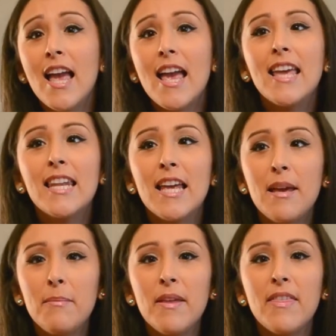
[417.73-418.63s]
It
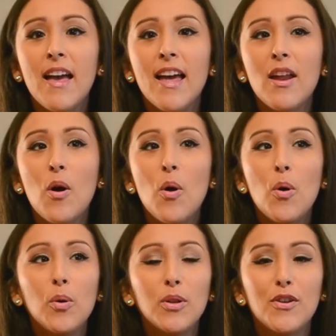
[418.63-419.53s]
hit me that,
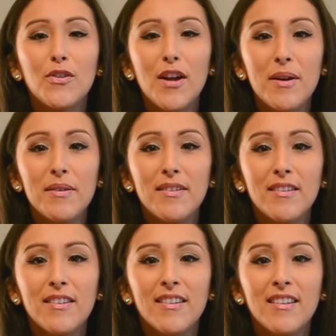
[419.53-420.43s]
holy crap,
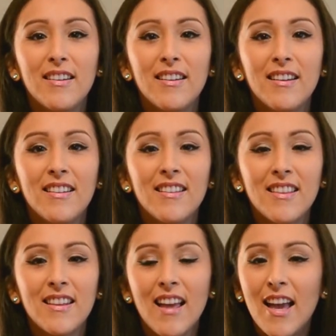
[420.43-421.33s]

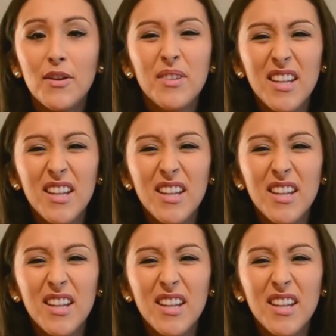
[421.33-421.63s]
I don't